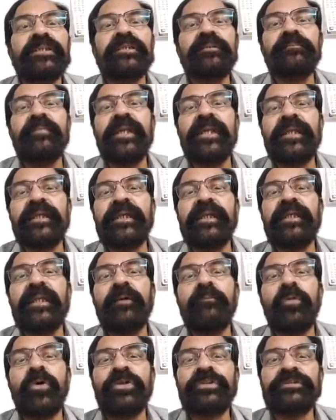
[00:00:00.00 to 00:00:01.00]
medical
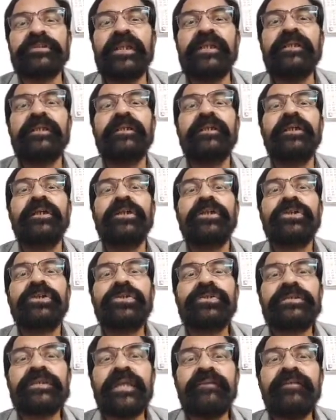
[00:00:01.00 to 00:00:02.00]
abortion to
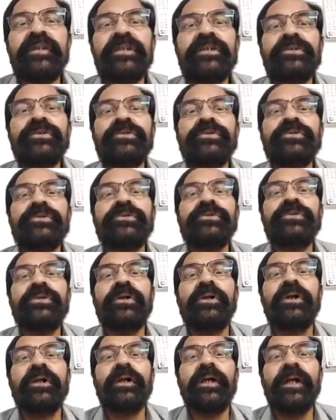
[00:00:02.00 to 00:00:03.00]
7
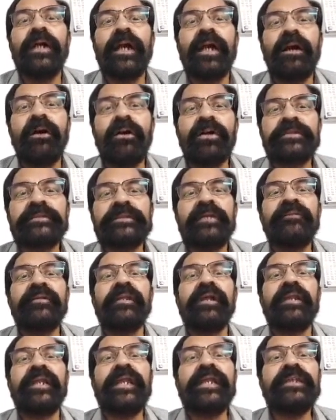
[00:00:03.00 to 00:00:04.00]
or
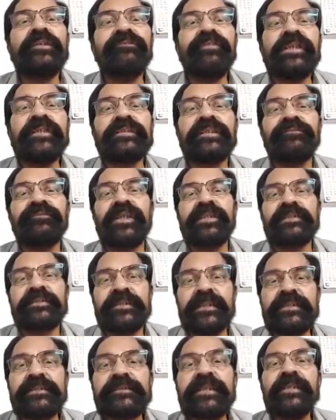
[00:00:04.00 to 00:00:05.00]
8 weeks of
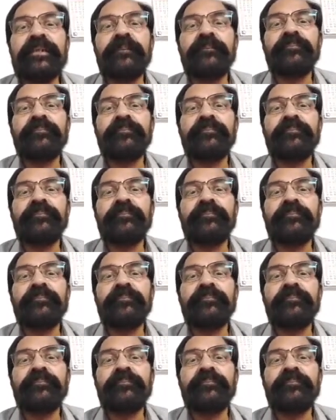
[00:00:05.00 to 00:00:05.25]
gestation,